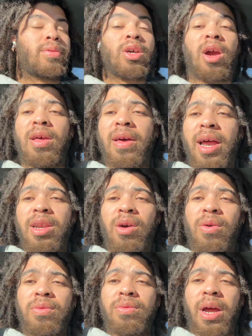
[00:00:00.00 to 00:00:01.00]
Sorry that I
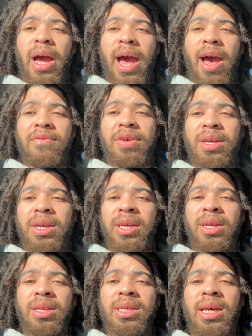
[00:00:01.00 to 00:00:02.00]
don't have any